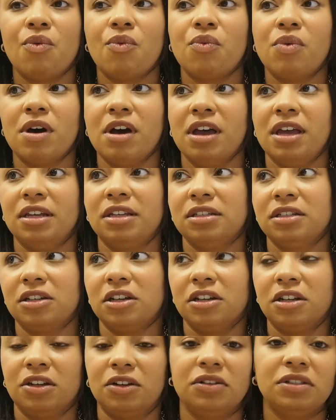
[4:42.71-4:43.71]
what
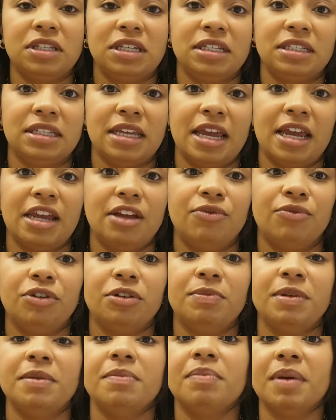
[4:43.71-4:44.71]
closing date
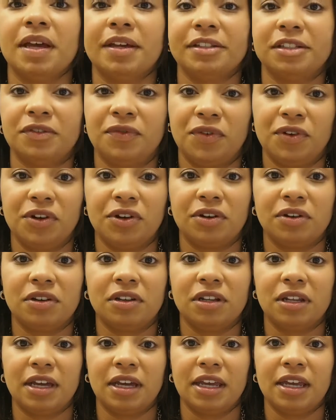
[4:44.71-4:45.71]
would be best for your
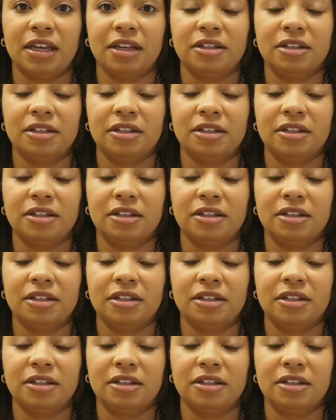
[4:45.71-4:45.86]
client.